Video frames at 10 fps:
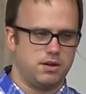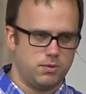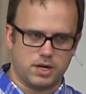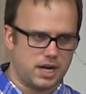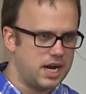I
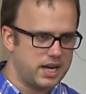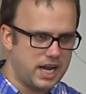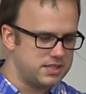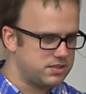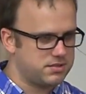don't know what kind
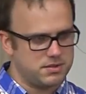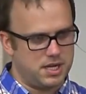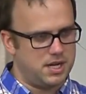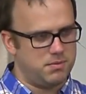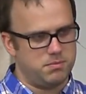of dance,
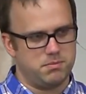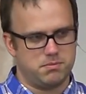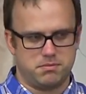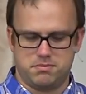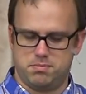
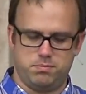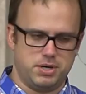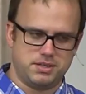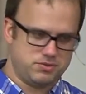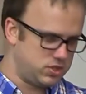
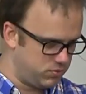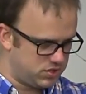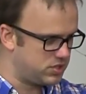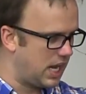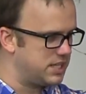but she
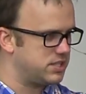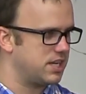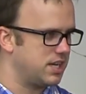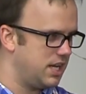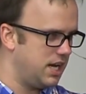was just
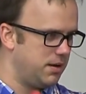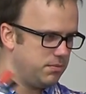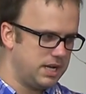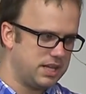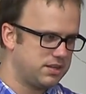dancing
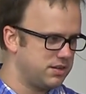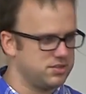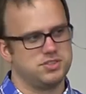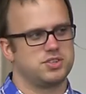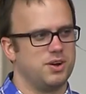out
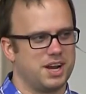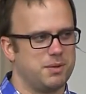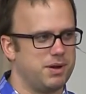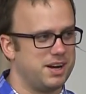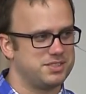there, just
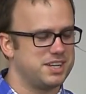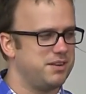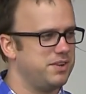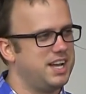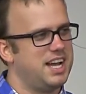enjoying it by
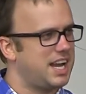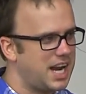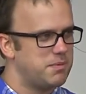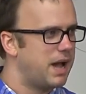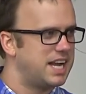herself.
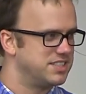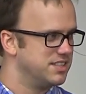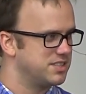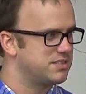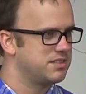I can't
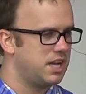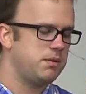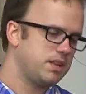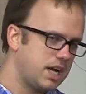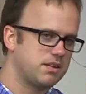imagine.
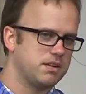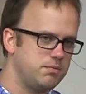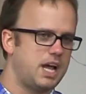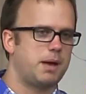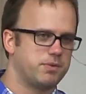
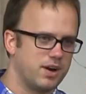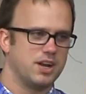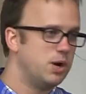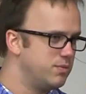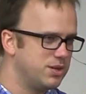I'm happy
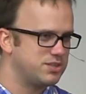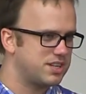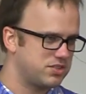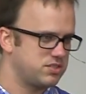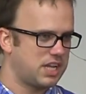right now. No
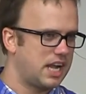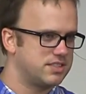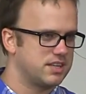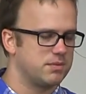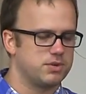music, just
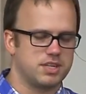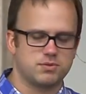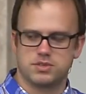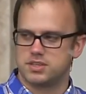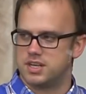dancing. But
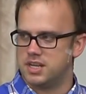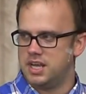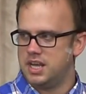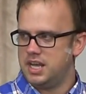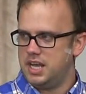that's what she did.
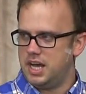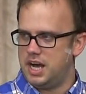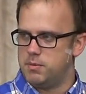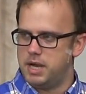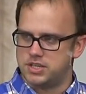
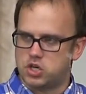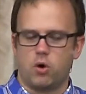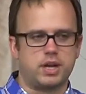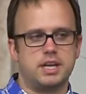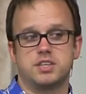And
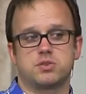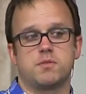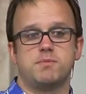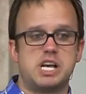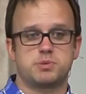Tolkien is
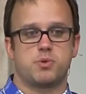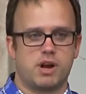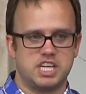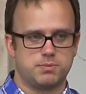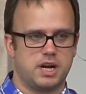sort of
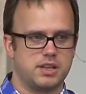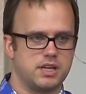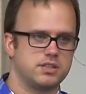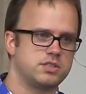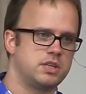mesmerized
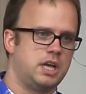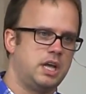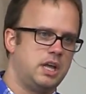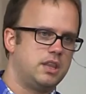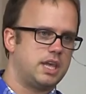by this,
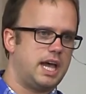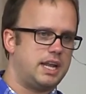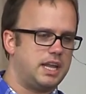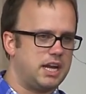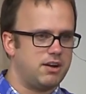
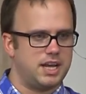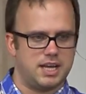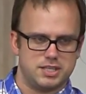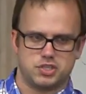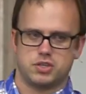that here
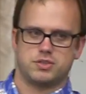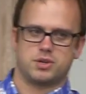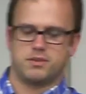he is